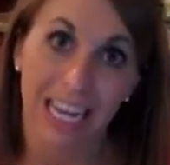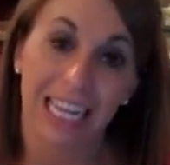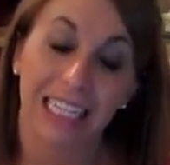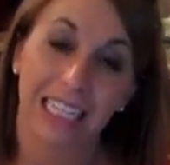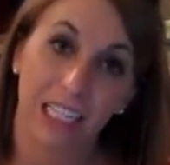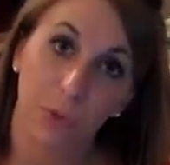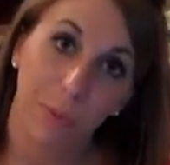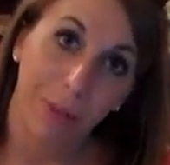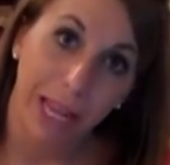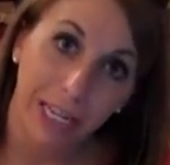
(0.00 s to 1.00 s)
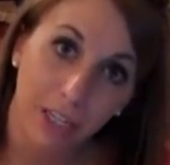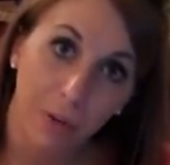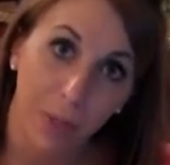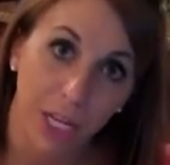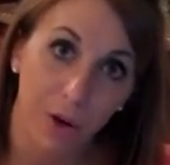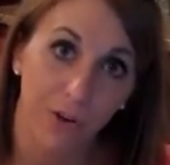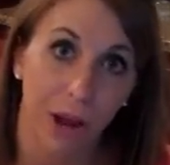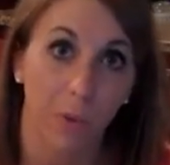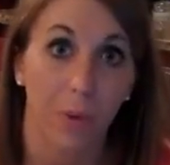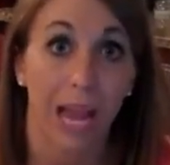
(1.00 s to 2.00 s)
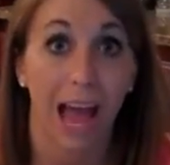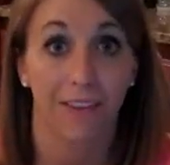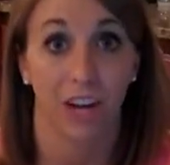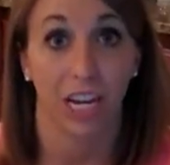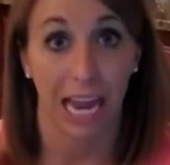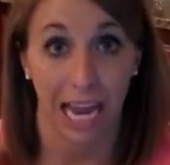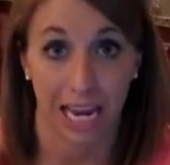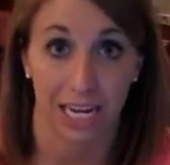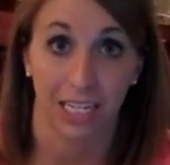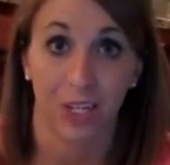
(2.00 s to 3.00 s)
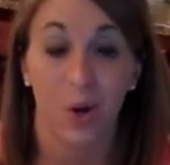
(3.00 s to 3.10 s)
Since we planned our menu around what we have on hand,